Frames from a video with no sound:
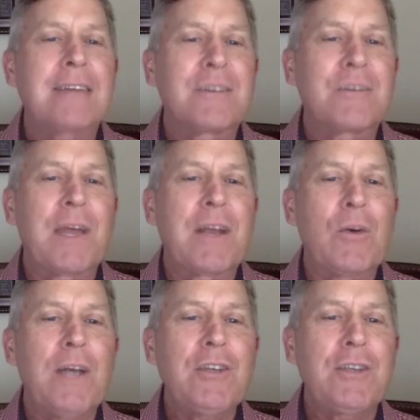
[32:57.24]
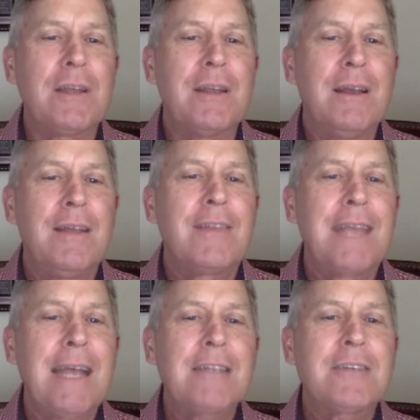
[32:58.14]
the right question. The
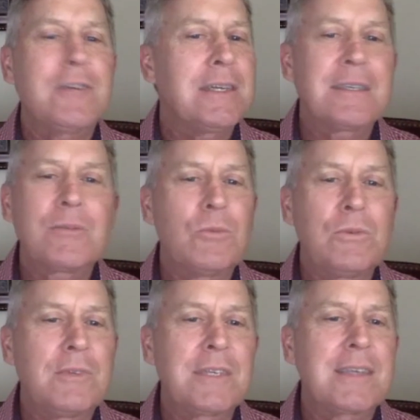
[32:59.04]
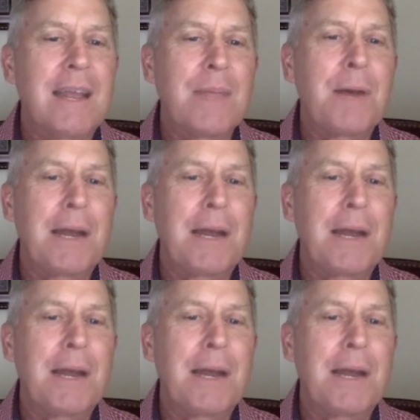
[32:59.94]
answer is this antibody